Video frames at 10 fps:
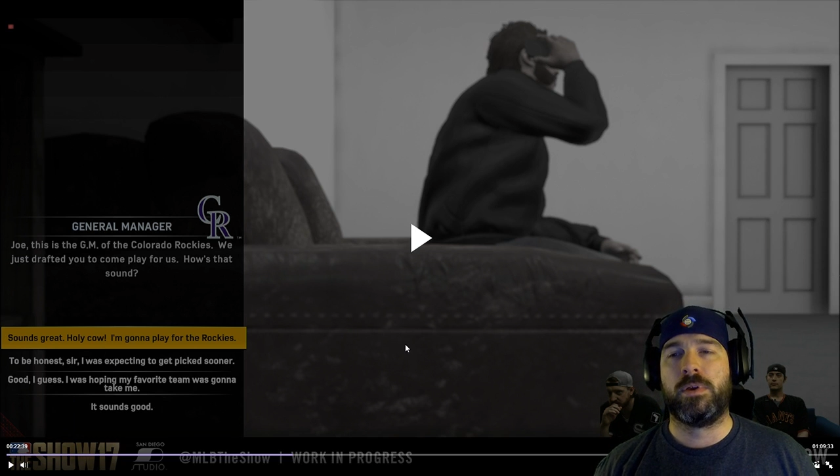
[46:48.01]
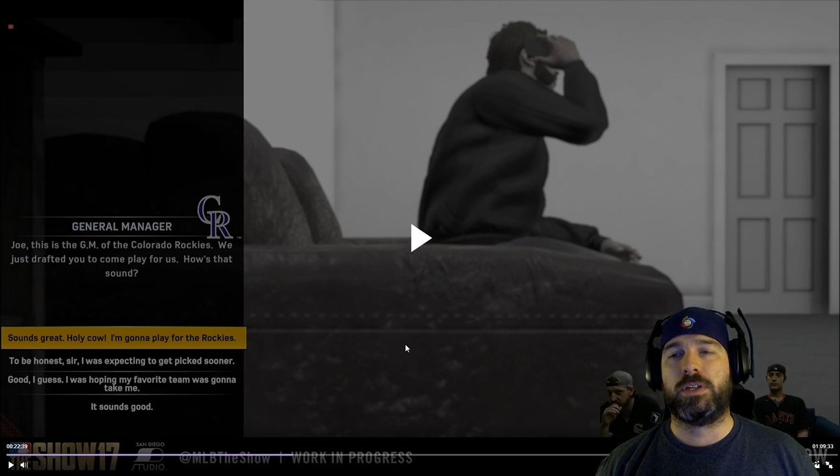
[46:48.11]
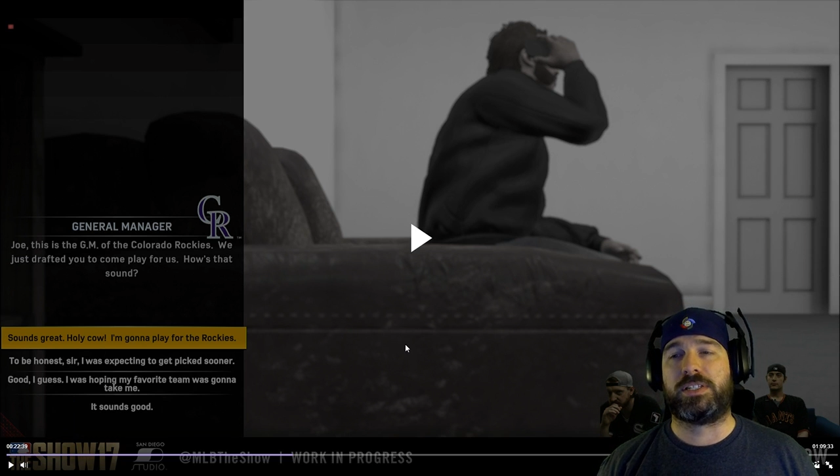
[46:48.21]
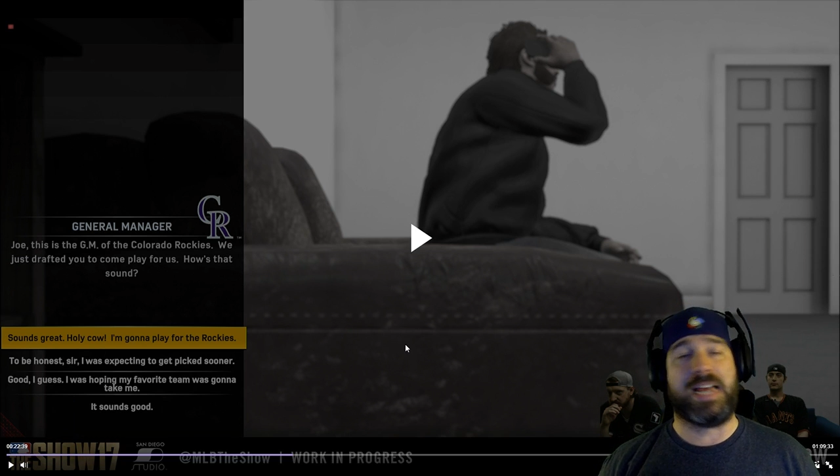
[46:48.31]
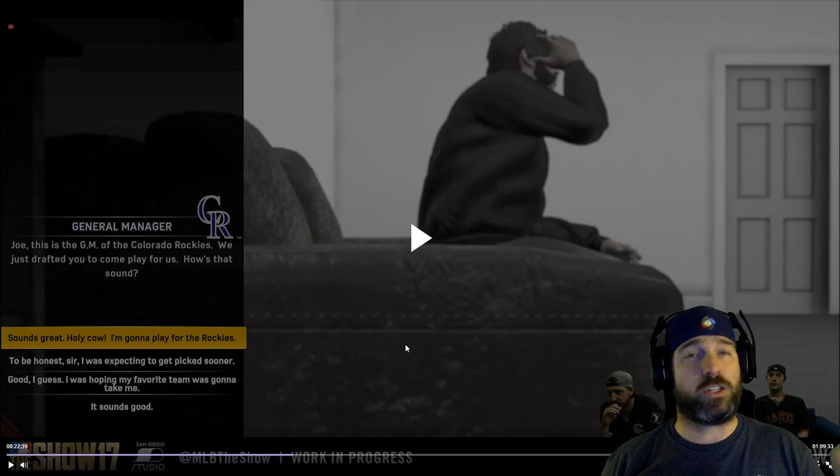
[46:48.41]

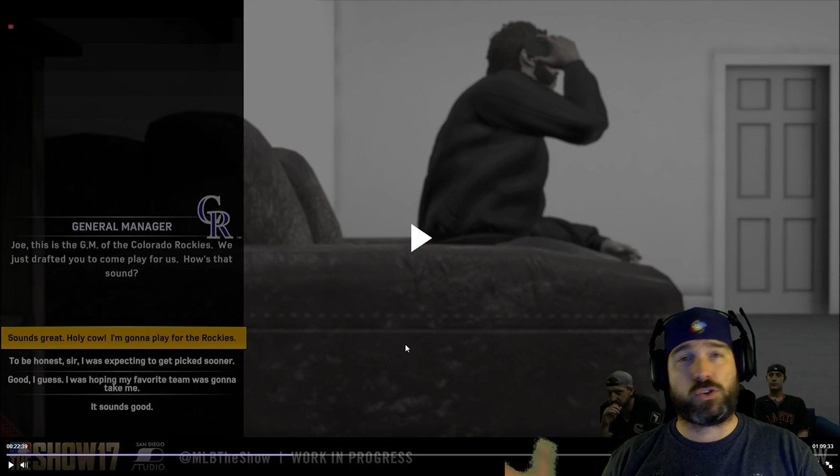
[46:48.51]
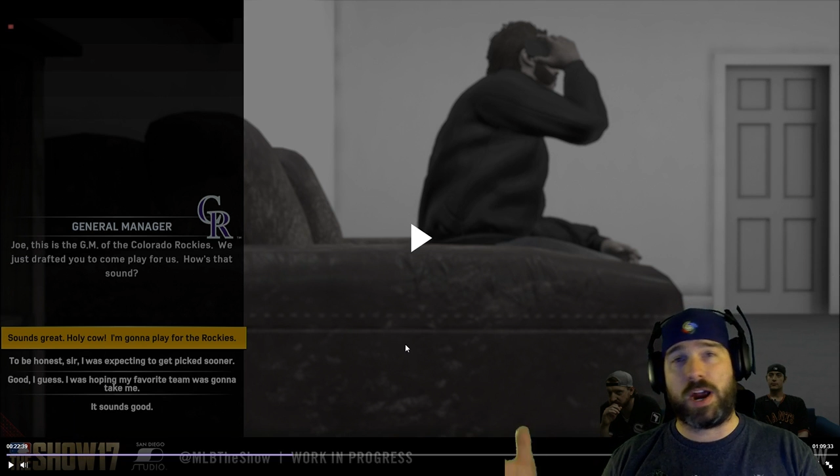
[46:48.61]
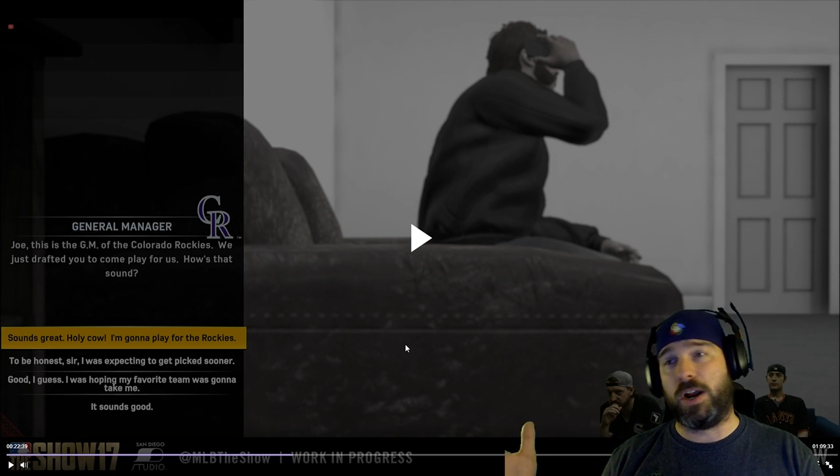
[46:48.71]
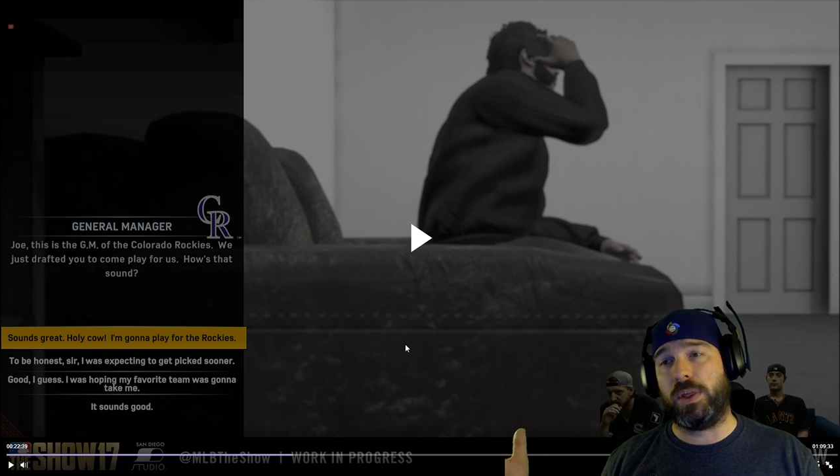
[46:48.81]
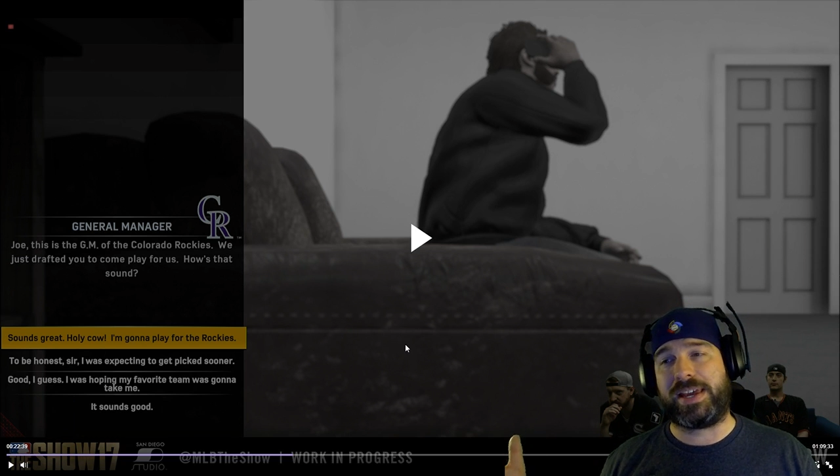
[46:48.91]
Sounds
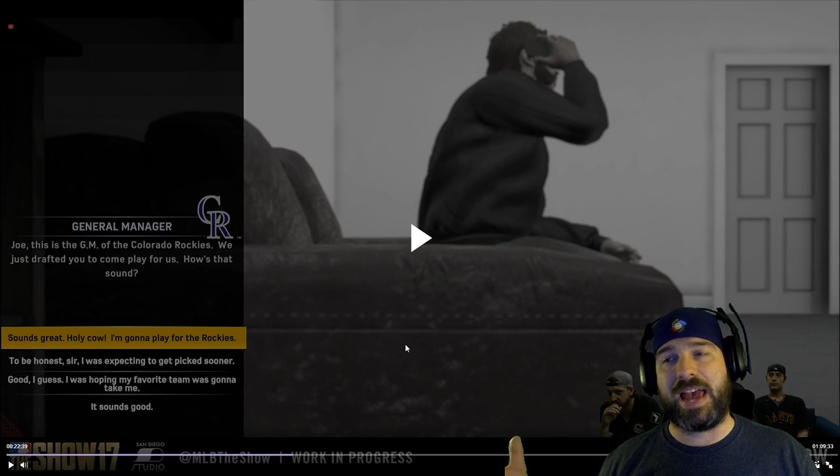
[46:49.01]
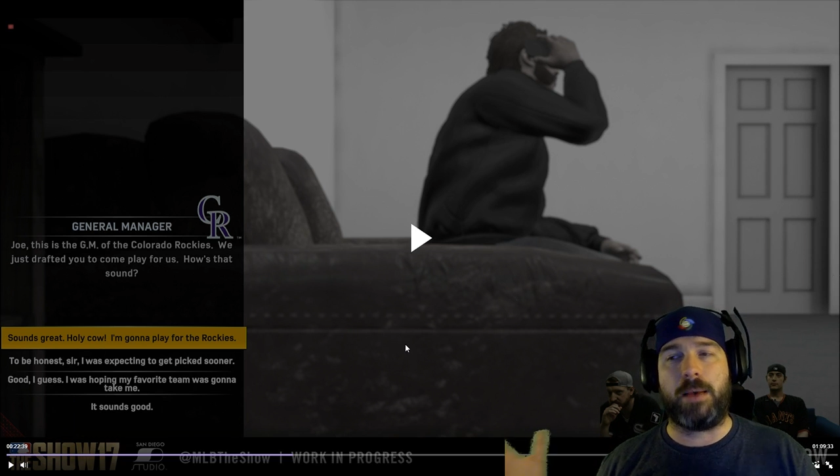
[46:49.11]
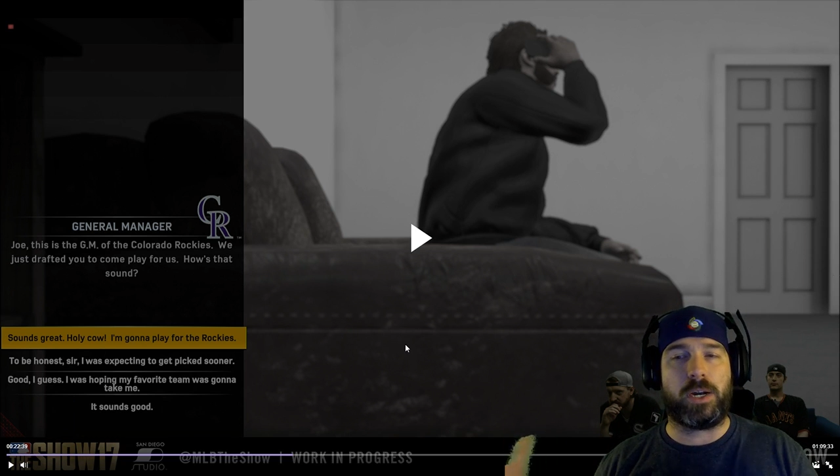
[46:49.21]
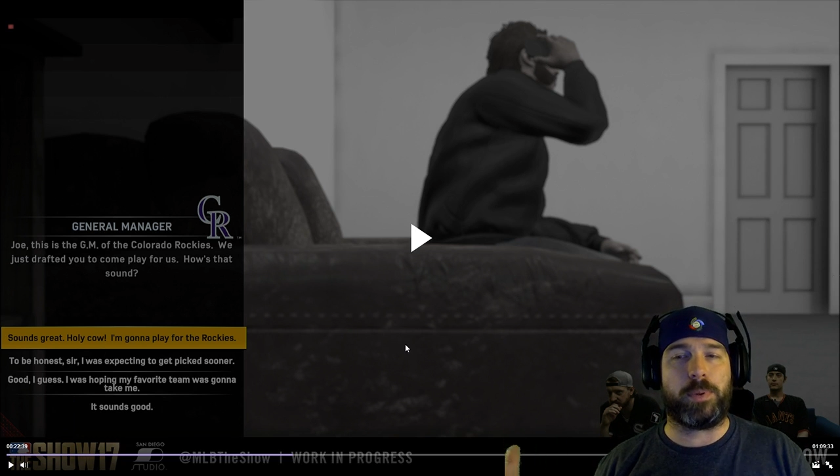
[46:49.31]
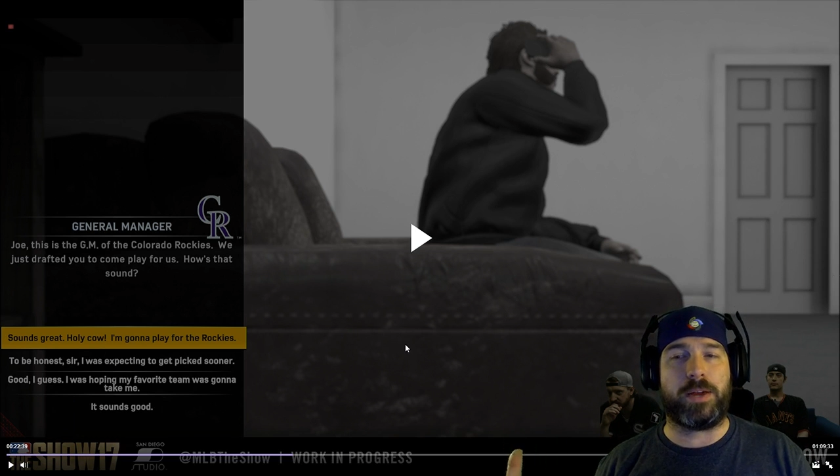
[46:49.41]
great. Holy cow,
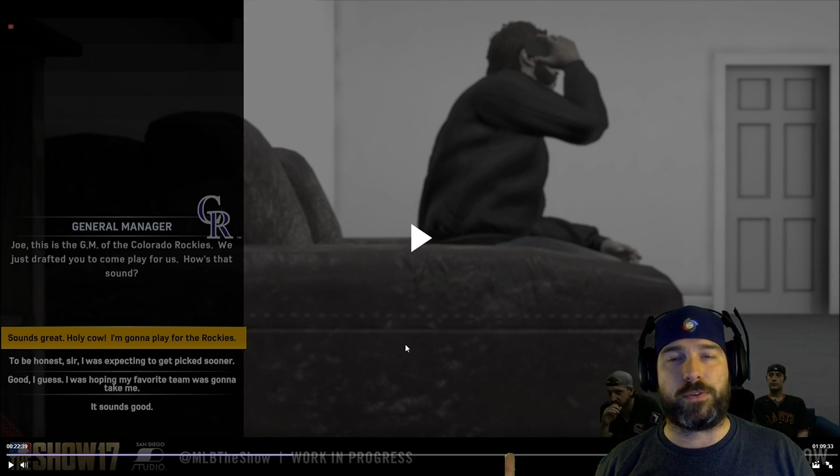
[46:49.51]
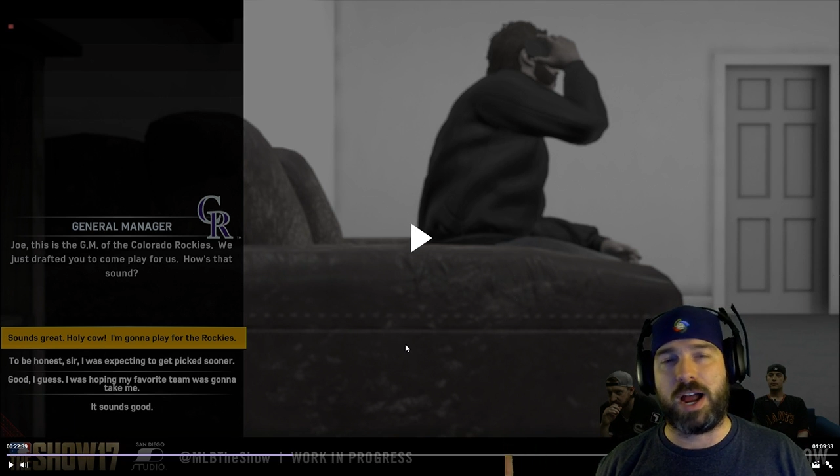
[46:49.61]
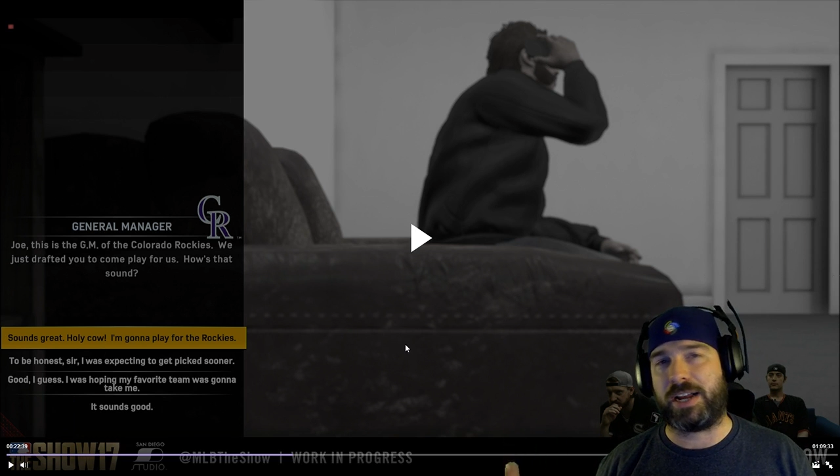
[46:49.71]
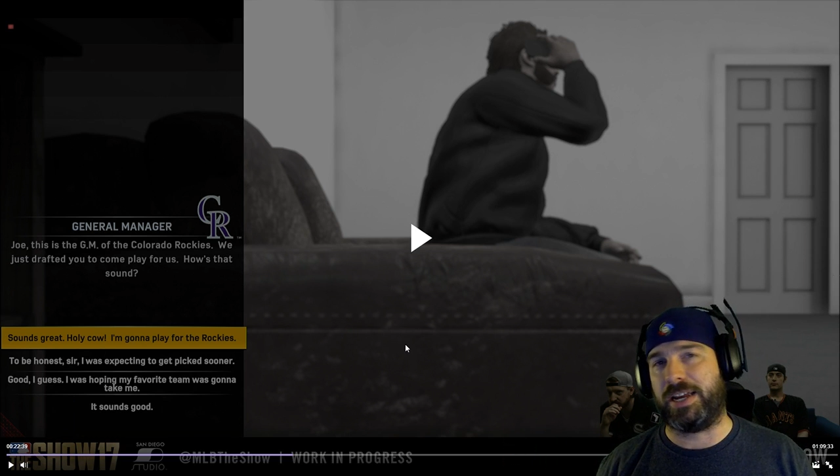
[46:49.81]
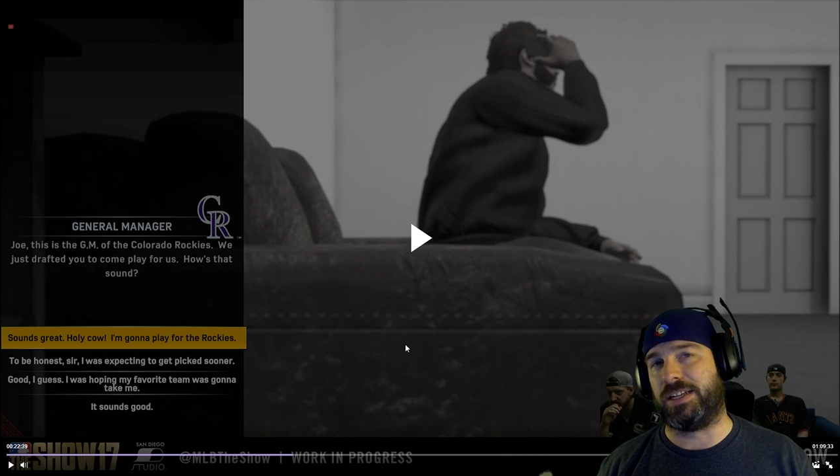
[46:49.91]
I'm going to play with the
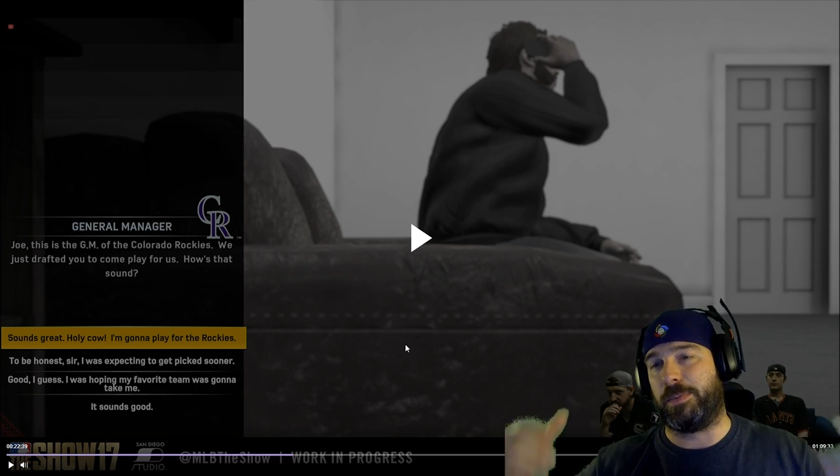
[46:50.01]
Rockies.